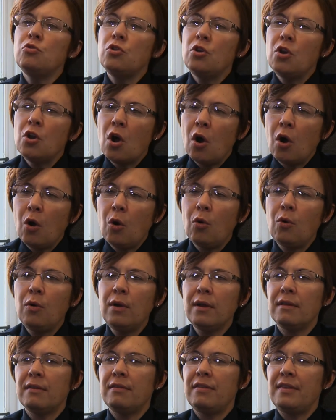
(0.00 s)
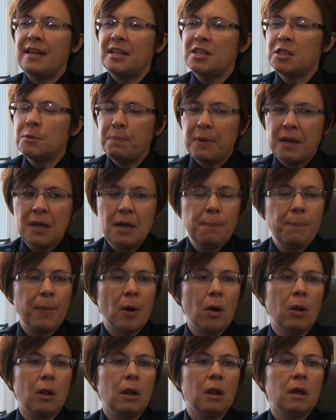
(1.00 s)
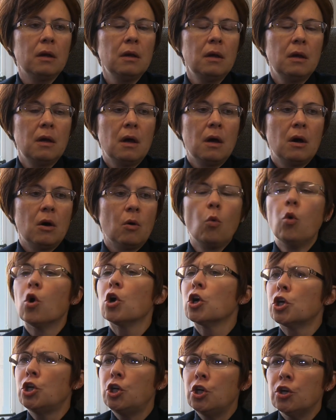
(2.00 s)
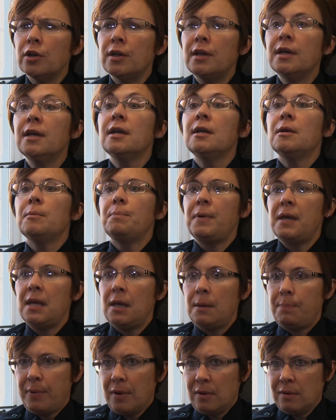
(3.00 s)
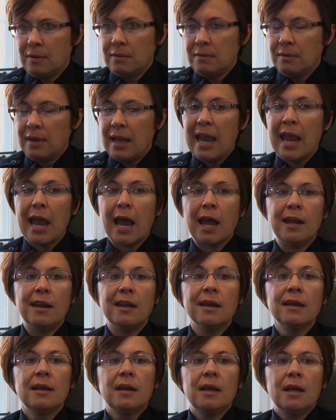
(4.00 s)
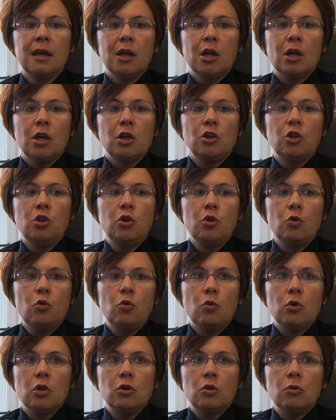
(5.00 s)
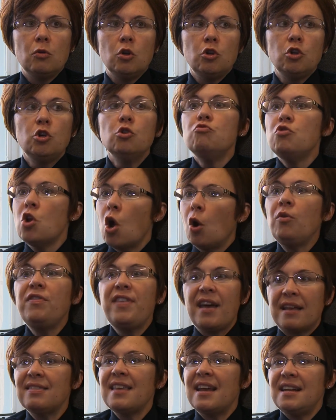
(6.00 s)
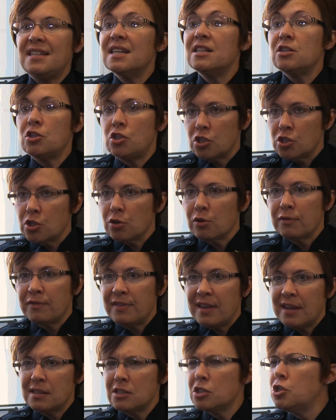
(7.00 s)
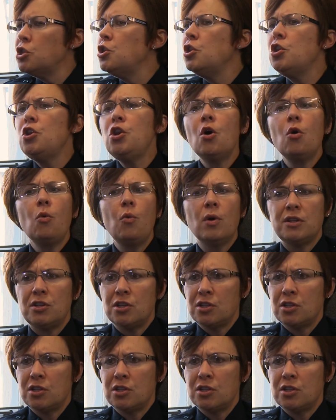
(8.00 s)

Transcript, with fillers: know, these people were good people, and you, you know that they didn't deserve this. No one